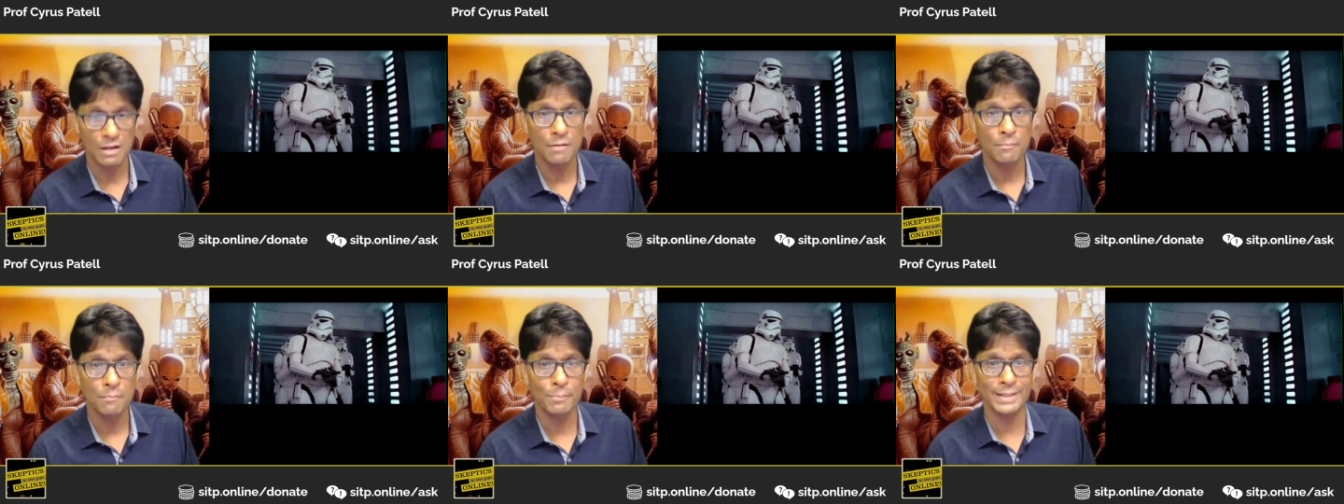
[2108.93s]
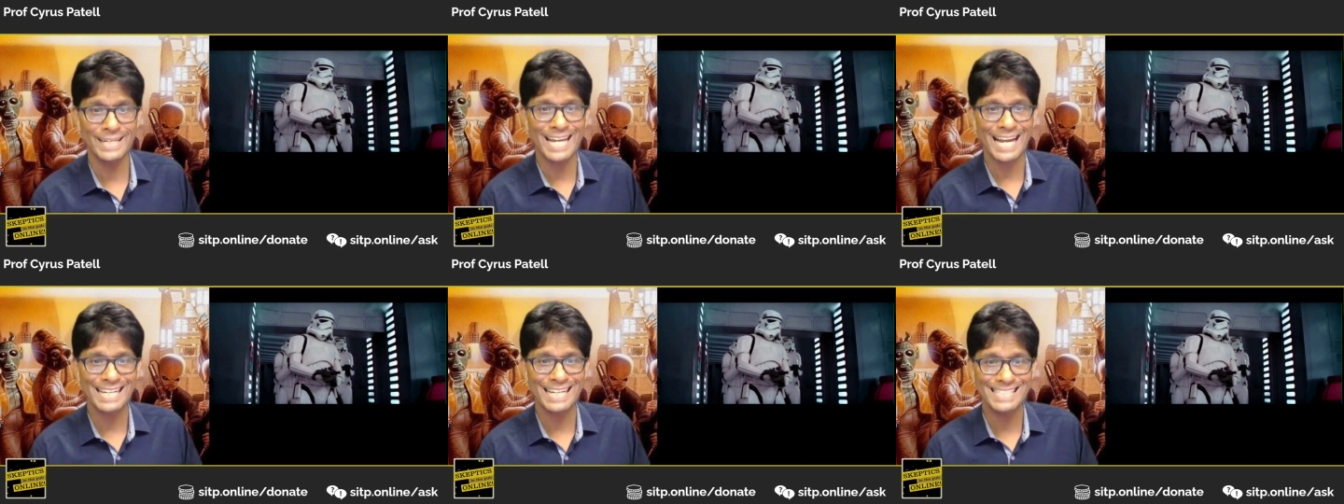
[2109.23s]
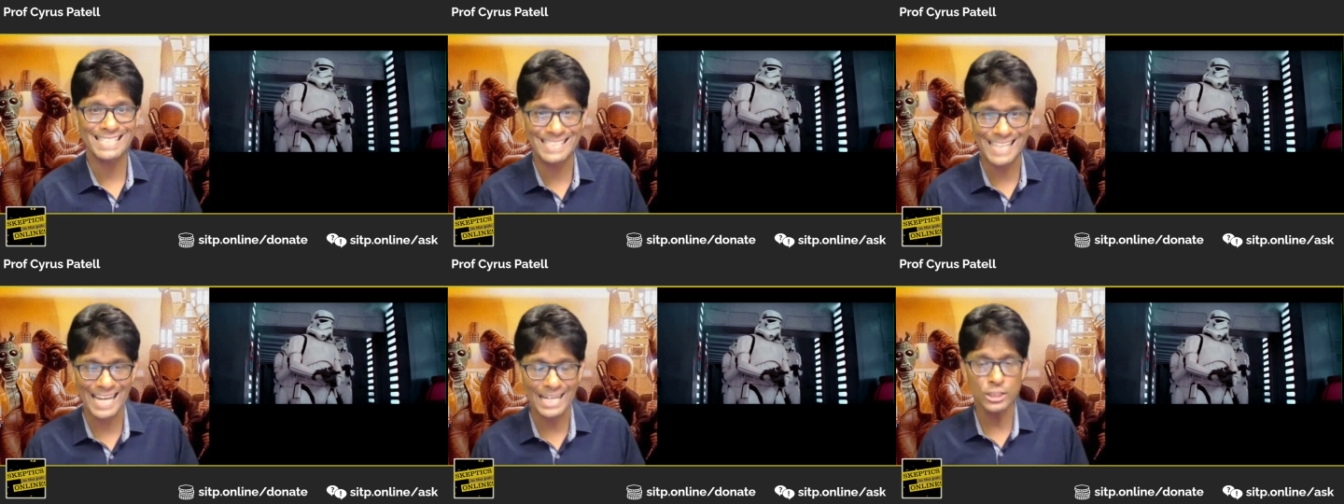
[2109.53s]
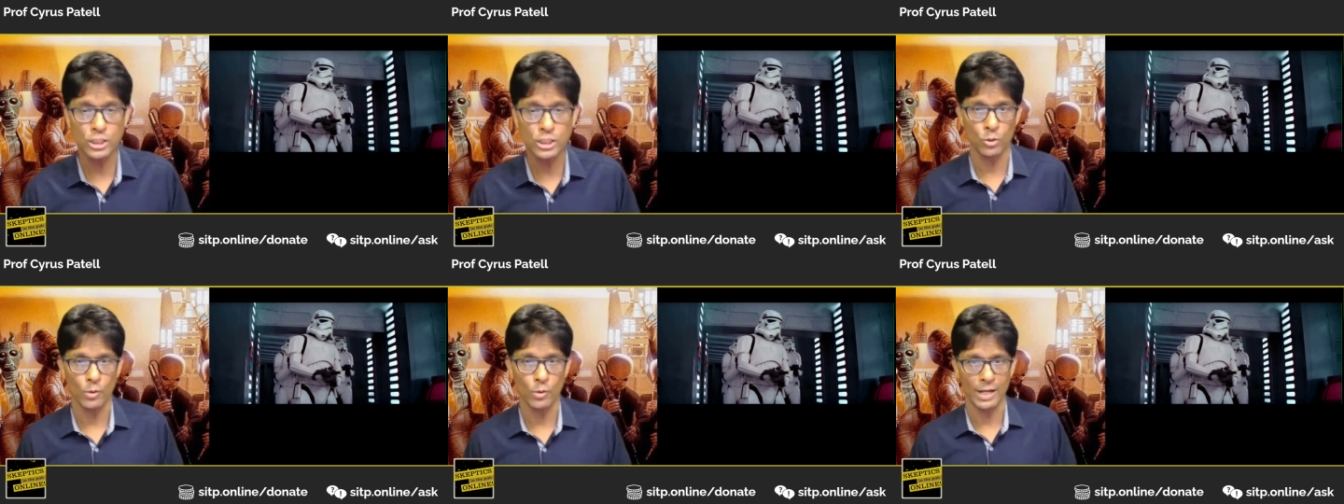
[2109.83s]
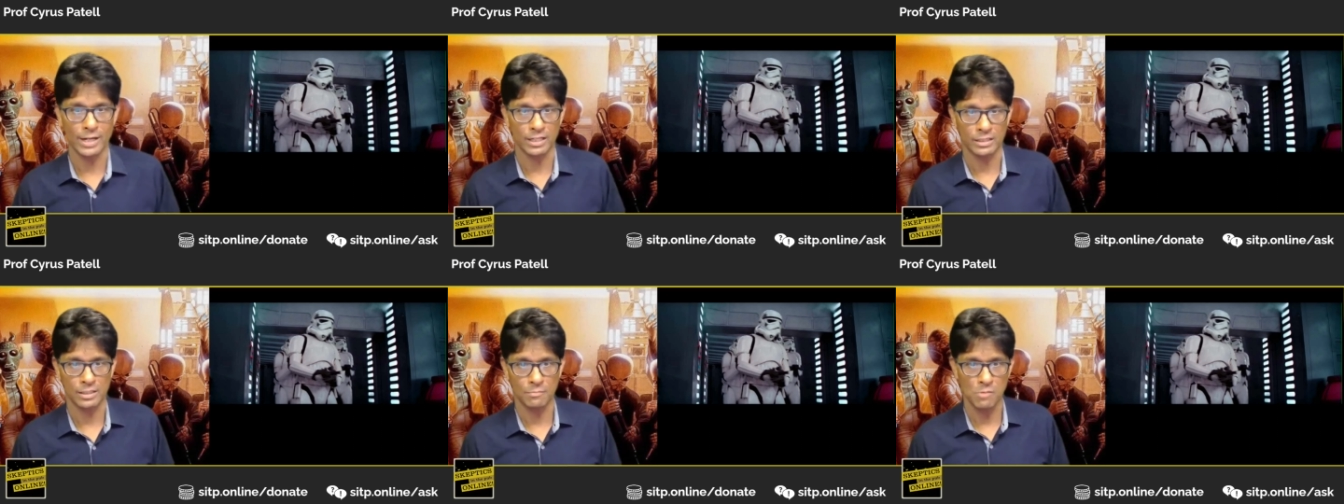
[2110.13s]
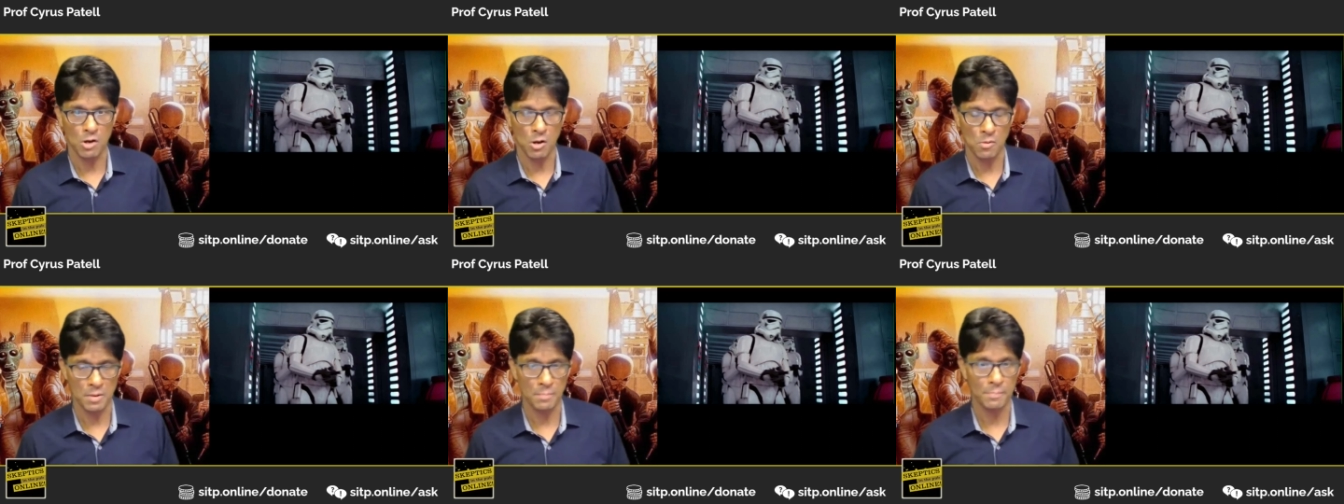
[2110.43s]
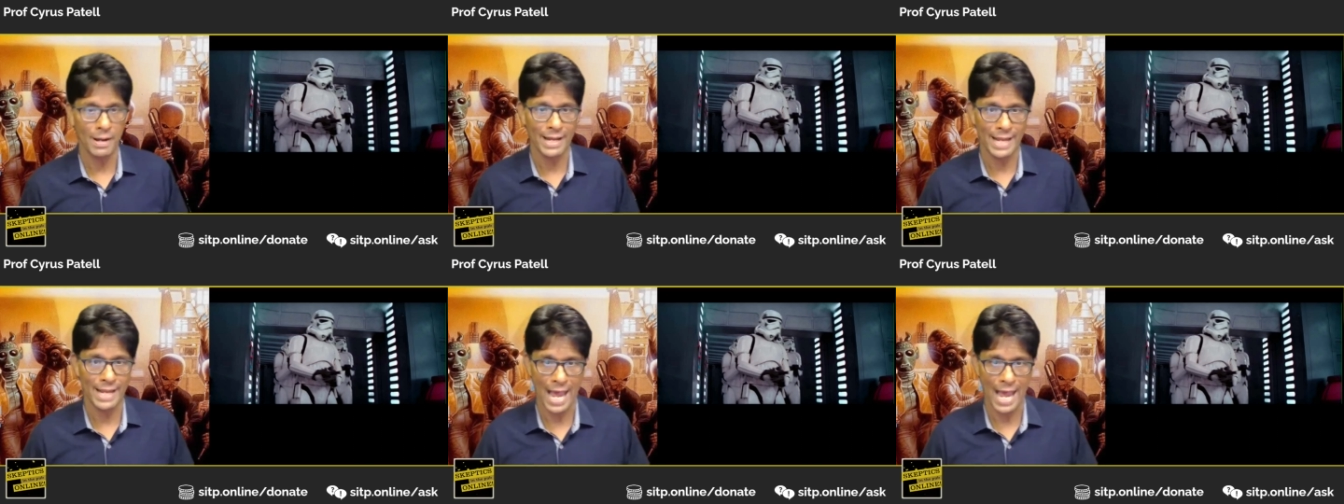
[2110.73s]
but he accentuated the moment by